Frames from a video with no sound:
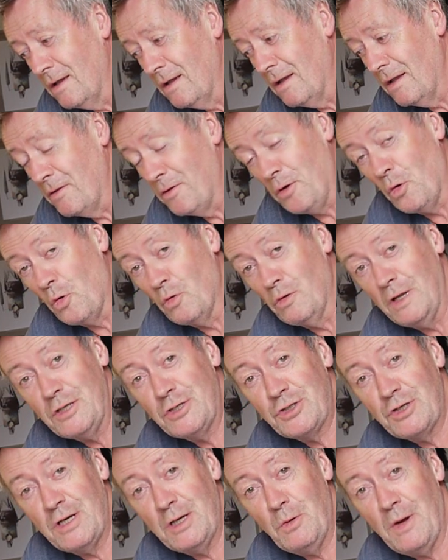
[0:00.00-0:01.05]
The only
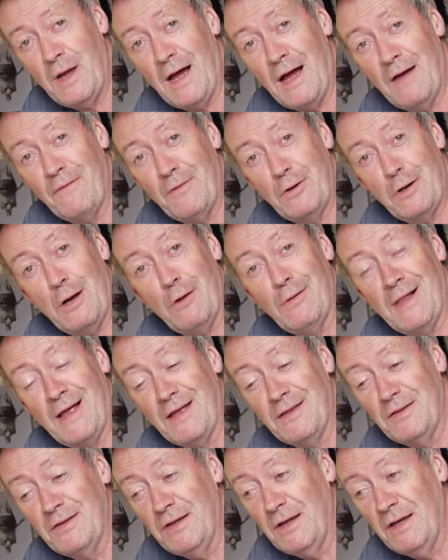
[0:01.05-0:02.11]
tree we have on our
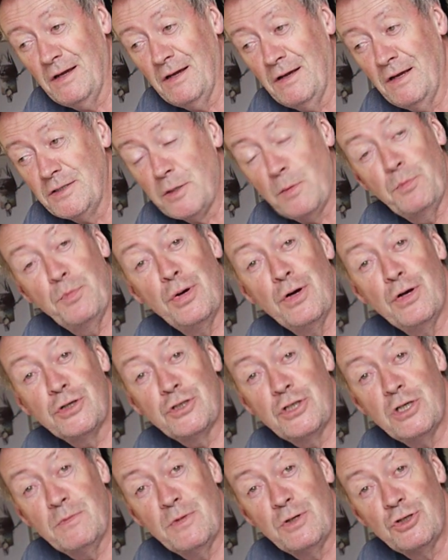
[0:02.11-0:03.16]
land here is a
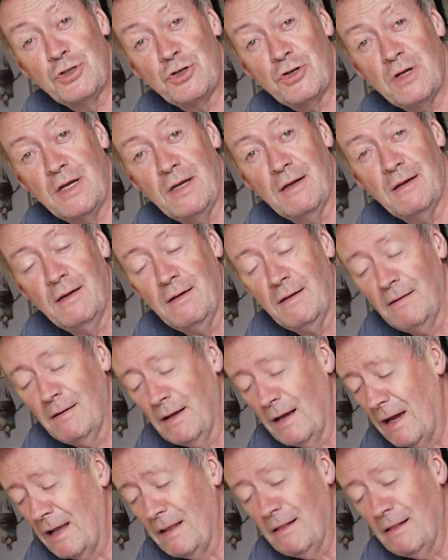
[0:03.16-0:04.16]
persimmon tree. I